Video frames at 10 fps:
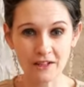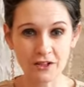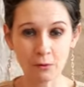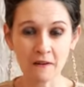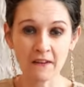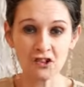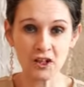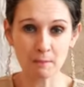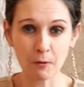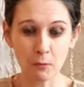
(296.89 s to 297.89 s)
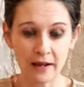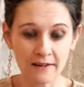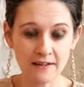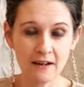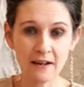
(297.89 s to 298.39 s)
It's only the cheaper
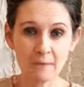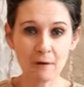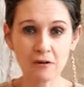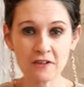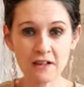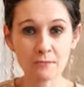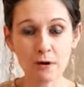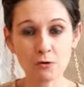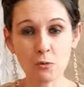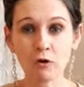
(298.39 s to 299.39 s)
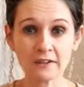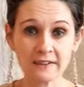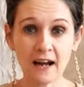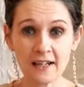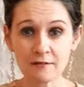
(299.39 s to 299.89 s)
wigs because I suppose one
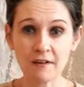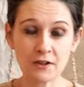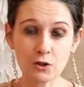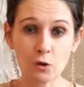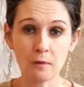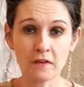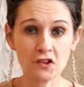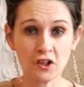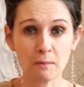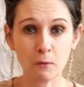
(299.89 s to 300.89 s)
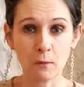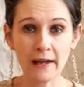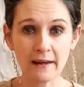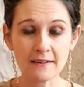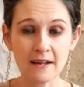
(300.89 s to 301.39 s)
size fits with the cheaper
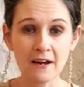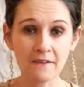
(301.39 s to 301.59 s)
wigs.